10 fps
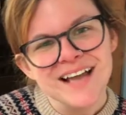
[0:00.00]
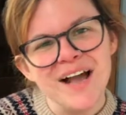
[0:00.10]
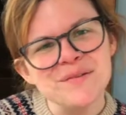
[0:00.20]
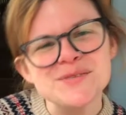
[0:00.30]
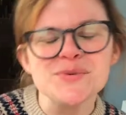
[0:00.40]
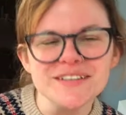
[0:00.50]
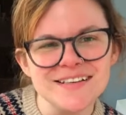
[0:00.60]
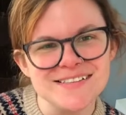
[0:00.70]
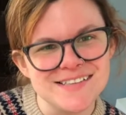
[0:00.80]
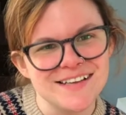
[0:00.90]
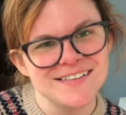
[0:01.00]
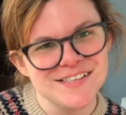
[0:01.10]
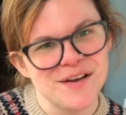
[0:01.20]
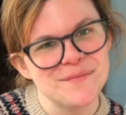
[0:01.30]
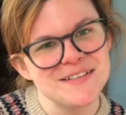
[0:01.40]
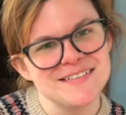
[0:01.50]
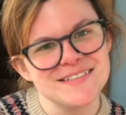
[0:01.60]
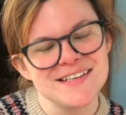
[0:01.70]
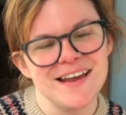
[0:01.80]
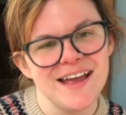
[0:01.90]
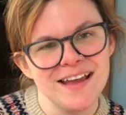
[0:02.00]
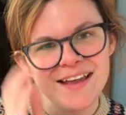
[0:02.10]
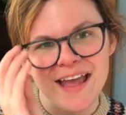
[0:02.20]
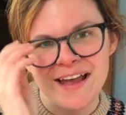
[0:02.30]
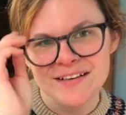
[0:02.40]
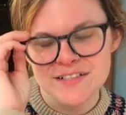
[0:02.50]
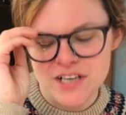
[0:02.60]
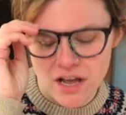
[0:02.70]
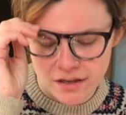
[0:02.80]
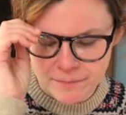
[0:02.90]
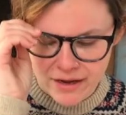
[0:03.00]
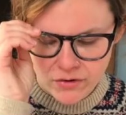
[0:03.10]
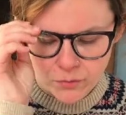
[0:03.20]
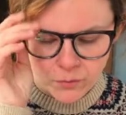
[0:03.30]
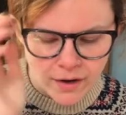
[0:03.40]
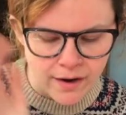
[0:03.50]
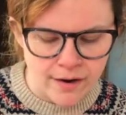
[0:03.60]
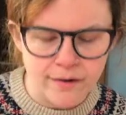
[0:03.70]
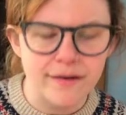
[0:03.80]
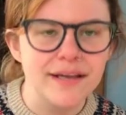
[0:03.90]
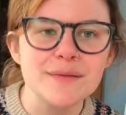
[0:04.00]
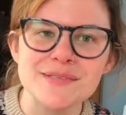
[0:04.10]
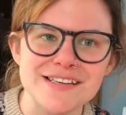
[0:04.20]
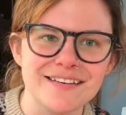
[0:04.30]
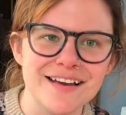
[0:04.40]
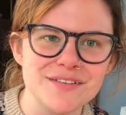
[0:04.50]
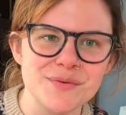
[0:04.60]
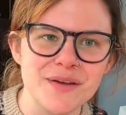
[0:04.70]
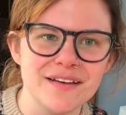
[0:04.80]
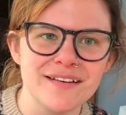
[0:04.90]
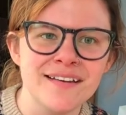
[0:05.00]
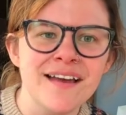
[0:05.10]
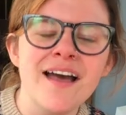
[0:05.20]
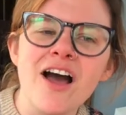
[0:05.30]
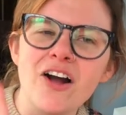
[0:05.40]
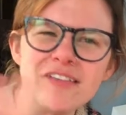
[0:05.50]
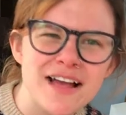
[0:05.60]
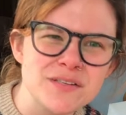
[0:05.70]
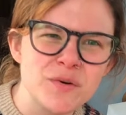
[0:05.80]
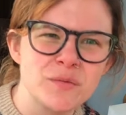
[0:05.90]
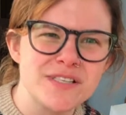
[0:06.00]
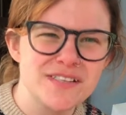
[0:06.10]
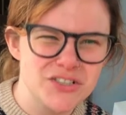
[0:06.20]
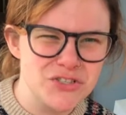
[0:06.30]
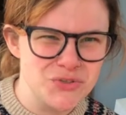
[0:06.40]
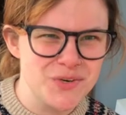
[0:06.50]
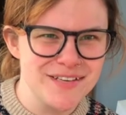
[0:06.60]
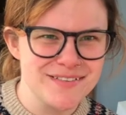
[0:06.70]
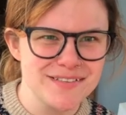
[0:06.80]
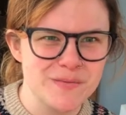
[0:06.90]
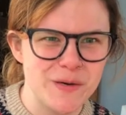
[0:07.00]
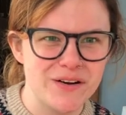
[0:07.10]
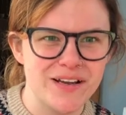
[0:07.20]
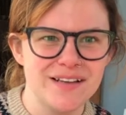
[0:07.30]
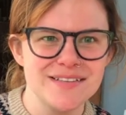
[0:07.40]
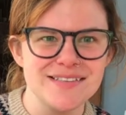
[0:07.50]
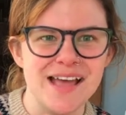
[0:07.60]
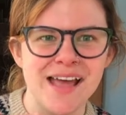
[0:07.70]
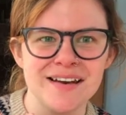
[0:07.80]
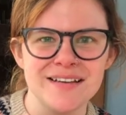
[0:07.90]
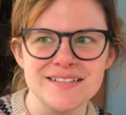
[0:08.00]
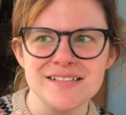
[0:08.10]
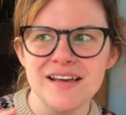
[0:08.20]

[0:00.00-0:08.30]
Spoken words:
was really excited to come in today and talk about our hymn sing next week. Our last one was such a joyous experience, and it